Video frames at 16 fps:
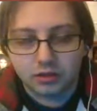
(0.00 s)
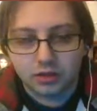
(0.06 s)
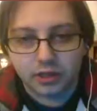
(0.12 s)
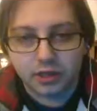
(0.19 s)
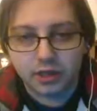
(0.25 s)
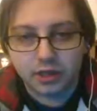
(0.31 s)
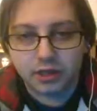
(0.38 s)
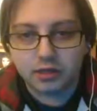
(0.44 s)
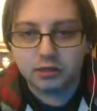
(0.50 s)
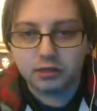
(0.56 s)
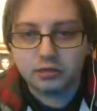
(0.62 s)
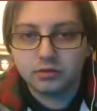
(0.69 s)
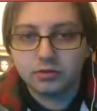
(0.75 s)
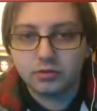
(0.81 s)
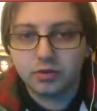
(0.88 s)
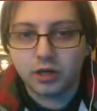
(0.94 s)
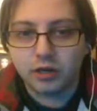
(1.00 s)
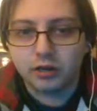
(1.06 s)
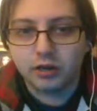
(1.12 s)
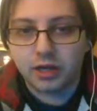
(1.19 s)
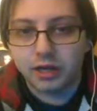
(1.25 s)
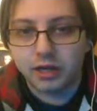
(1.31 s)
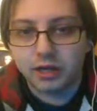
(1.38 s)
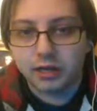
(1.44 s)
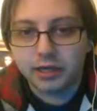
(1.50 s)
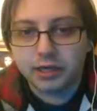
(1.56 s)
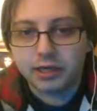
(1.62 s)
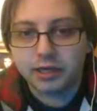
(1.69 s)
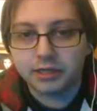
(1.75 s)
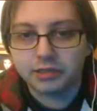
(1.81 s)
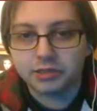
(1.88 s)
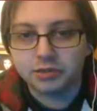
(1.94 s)
Okay. Well, I
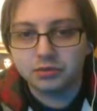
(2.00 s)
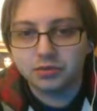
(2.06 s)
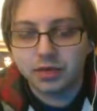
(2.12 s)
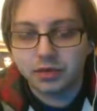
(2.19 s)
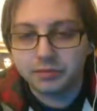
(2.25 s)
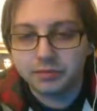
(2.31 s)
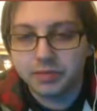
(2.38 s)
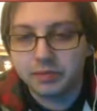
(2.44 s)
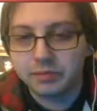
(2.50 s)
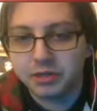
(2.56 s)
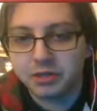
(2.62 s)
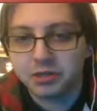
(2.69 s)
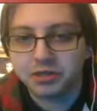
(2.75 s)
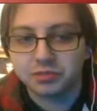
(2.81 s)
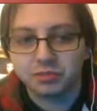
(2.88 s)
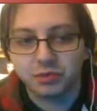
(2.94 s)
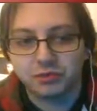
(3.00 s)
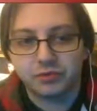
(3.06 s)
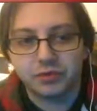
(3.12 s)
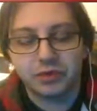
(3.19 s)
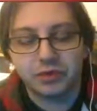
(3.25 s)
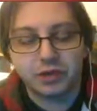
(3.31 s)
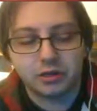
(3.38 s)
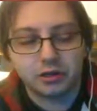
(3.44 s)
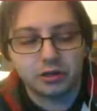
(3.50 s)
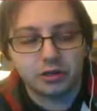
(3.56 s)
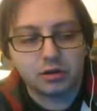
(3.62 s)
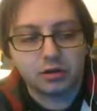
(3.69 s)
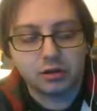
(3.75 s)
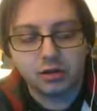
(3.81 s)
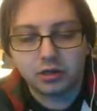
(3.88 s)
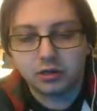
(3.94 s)
mentioned this briefly on
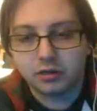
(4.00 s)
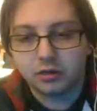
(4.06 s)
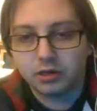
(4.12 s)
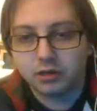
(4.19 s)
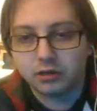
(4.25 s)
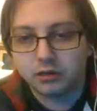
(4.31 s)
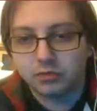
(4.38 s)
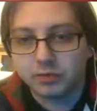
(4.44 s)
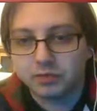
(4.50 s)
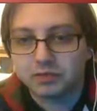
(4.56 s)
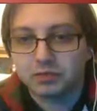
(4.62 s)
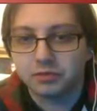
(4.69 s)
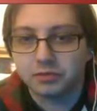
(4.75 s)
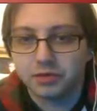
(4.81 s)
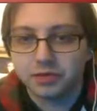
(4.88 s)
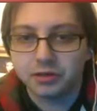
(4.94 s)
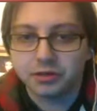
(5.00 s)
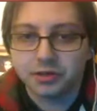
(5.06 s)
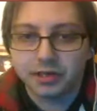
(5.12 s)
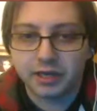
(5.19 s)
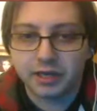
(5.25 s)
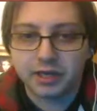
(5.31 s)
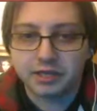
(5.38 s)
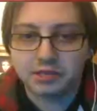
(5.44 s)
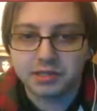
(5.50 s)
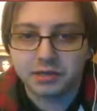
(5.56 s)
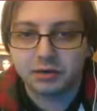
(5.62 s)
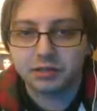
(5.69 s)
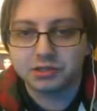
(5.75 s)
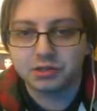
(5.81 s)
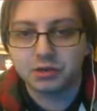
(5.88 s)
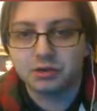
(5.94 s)
our Wrestler of the Year cast, how
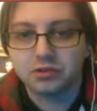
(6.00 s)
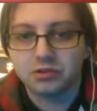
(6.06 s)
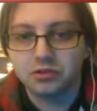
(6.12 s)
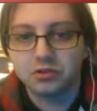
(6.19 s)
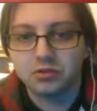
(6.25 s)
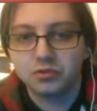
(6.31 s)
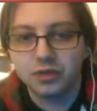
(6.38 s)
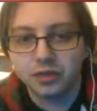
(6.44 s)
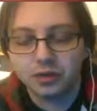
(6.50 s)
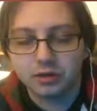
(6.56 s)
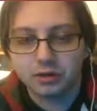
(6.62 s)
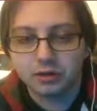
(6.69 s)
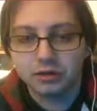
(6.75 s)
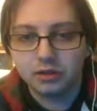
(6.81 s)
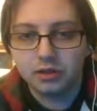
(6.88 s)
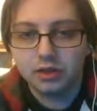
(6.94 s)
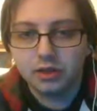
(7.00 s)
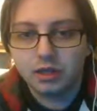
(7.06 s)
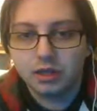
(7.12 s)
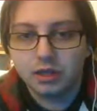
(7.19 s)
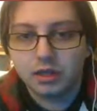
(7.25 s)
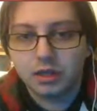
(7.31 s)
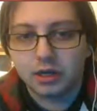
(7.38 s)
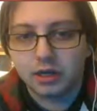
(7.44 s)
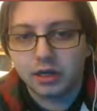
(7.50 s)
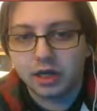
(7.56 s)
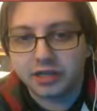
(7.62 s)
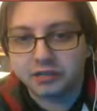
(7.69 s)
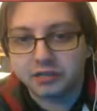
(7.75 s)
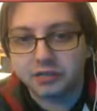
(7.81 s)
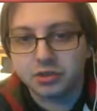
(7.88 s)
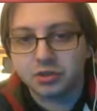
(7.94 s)
I started the new year. I
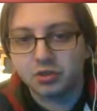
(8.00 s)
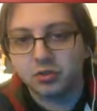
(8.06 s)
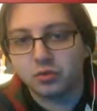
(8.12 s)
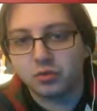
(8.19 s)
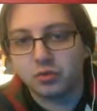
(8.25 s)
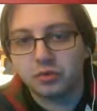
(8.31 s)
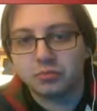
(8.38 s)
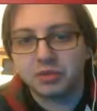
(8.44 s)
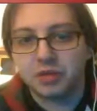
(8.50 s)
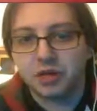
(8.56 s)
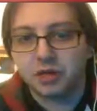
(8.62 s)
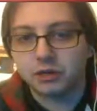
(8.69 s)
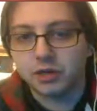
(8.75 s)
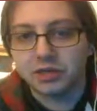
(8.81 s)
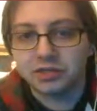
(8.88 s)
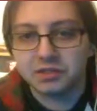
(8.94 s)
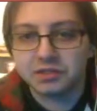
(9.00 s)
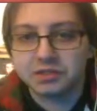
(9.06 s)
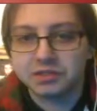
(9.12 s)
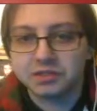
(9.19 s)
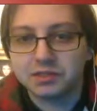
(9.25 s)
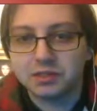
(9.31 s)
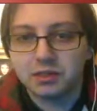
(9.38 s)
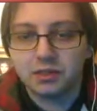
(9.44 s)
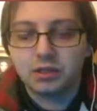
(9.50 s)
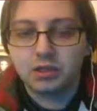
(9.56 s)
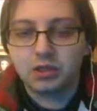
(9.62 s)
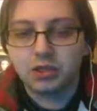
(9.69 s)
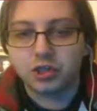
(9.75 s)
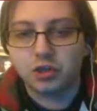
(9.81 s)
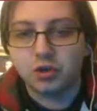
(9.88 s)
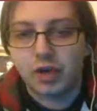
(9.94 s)
did go to Beyond Wrestling's
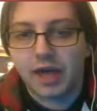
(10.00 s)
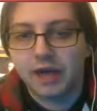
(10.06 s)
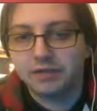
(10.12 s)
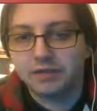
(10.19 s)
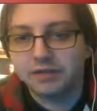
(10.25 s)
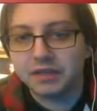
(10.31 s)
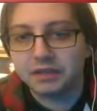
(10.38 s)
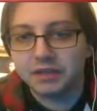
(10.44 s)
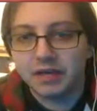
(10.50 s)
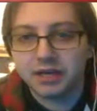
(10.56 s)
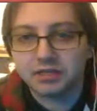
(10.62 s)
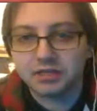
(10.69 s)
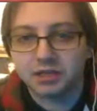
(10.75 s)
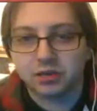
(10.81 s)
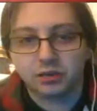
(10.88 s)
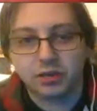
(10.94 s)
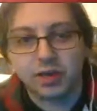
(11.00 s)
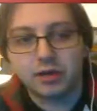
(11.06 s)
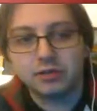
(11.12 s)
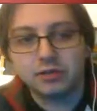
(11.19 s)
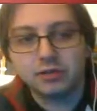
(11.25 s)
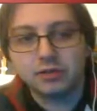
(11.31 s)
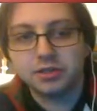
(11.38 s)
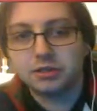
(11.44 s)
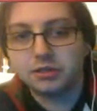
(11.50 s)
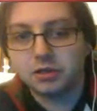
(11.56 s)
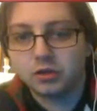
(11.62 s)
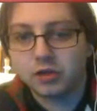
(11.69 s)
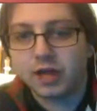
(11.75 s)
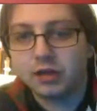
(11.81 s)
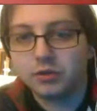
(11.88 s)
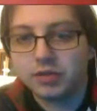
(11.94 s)
show Heavy Lies the
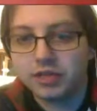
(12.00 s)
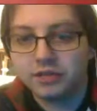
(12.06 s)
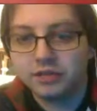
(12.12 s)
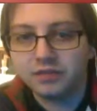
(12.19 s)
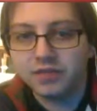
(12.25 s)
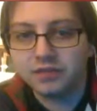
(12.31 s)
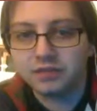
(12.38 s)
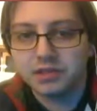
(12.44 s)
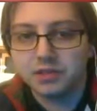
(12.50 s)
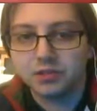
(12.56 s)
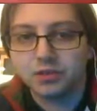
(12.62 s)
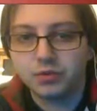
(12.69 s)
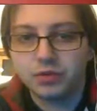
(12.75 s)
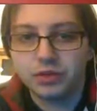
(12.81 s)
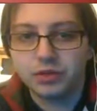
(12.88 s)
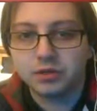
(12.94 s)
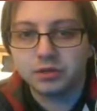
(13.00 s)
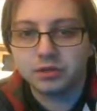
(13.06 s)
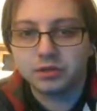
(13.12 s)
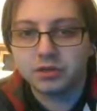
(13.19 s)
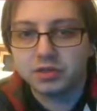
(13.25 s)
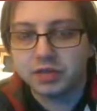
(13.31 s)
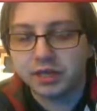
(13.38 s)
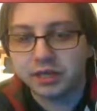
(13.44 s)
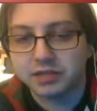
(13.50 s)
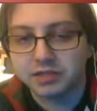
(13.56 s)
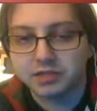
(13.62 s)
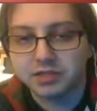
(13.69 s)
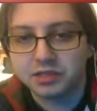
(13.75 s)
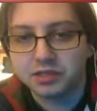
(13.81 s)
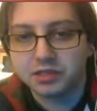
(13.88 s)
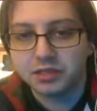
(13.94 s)
Crown event on New Year's. I got to
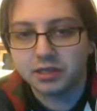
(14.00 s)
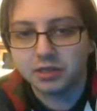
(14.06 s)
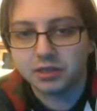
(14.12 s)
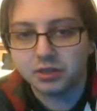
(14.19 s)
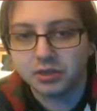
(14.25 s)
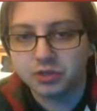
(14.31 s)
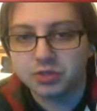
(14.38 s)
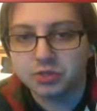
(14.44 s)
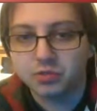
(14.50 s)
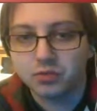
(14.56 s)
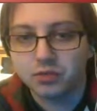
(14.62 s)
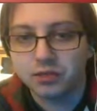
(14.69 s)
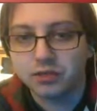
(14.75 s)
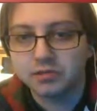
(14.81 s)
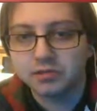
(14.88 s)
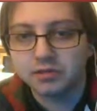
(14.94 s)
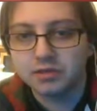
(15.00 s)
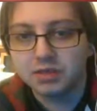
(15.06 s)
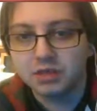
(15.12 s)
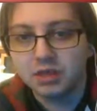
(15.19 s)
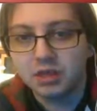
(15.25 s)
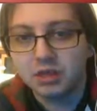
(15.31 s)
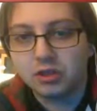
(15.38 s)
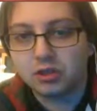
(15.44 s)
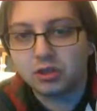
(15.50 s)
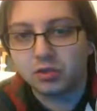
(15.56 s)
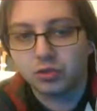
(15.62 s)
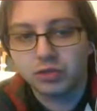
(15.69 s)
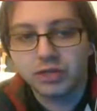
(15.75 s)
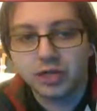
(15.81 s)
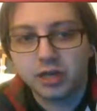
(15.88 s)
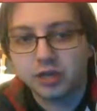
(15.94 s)
see Tracy Williams'
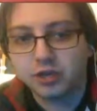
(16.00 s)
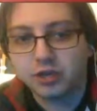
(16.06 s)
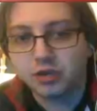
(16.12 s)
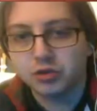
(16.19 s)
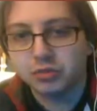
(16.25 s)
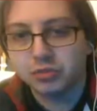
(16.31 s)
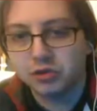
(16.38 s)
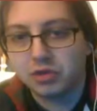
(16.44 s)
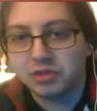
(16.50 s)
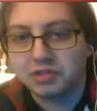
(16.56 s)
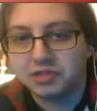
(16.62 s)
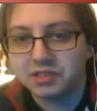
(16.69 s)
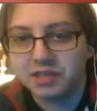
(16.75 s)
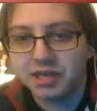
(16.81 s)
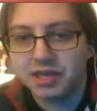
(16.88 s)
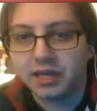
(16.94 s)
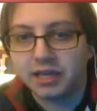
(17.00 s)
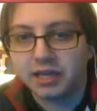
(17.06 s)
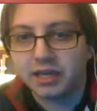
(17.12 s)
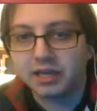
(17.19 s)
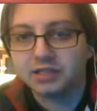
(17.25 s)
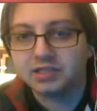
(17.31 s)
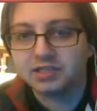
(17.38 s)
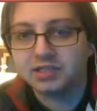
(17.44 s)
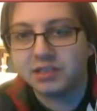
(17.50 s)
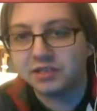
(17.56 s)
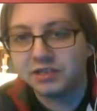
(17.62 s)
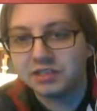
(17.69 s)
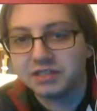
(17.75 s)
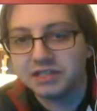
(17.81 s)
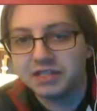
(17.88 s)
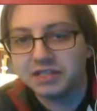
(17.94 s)
300-plus day,
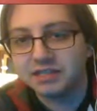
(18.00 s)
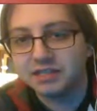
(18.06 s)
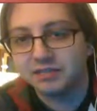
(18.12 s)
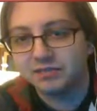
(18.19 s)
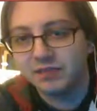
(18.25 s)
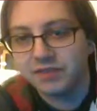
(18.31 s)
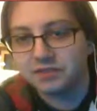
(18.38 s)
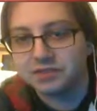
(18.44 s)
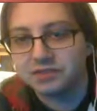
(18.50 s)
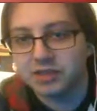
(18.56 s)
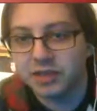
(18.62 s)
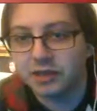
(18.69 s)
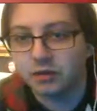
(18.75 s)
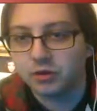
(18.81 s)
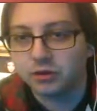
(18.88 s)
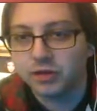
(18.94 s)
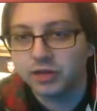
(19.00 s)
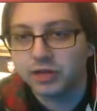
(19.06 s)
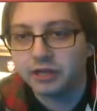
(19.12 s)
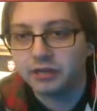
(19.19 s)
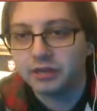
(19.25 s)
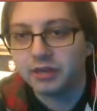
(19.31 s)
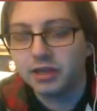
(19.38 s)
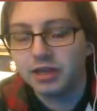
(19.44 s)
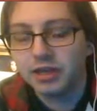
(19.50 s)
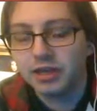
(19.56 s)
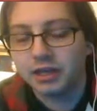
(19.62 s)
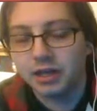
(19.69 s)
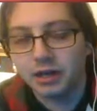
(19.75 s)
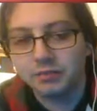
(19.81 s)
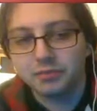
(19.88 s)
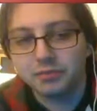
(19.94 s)
17 defense title reign
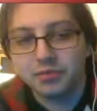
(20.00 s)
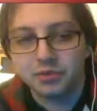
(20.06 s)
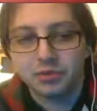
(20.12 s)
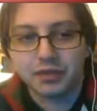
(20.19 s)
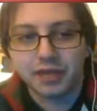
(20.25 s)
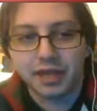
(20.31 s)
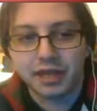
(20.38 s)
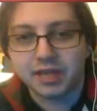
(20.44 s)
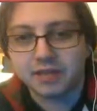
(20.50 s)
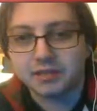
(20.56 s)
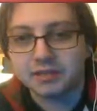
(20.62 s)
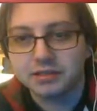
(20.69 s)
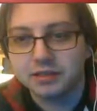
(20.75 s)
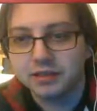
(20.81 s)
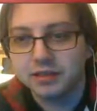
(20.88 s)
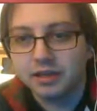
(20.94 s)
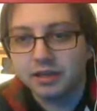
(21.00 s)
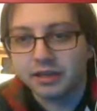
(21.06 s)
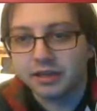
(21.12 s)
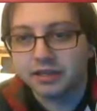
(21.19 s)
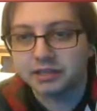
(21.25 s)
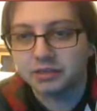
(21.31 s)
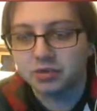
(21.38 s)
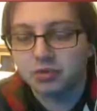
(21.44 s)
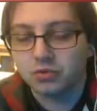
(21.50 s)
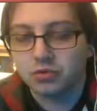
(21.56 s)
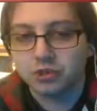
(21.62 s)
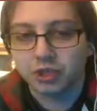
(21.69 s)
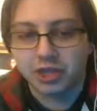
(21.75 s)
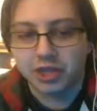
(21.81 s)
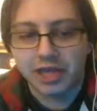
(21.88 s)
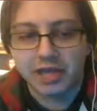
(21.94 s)
come to an end against
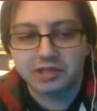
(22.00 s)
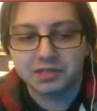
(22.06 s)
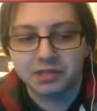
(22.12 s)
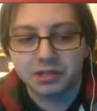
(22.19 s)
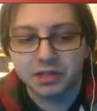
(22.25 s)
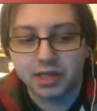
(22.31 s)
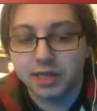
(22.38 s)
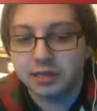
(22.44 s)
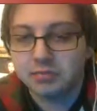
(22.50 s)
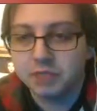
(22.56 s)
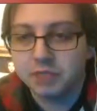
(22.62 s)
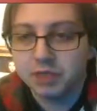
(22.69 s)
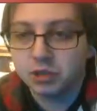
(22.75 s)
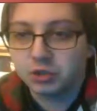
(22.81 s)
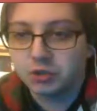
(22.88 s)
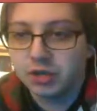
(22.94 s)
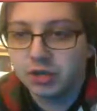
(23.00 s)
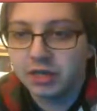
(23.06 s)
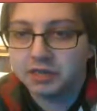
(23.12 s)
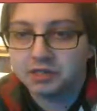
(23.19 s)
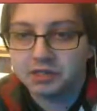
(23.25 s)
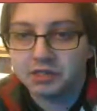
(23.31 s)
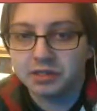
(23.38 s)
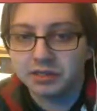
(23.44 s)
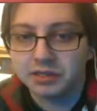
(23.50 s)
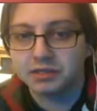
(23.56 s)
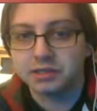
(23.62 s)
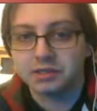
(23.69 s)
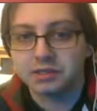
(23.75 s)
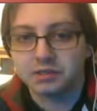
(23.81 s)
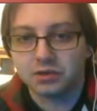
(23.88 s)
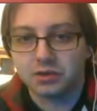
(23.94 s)
Orange Cassidy, a major rising
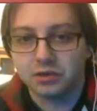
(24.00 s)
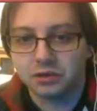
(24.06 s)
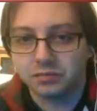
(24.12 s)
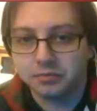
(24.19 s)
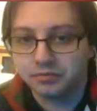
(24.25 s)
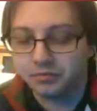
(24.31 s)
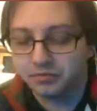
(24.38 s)
indie star.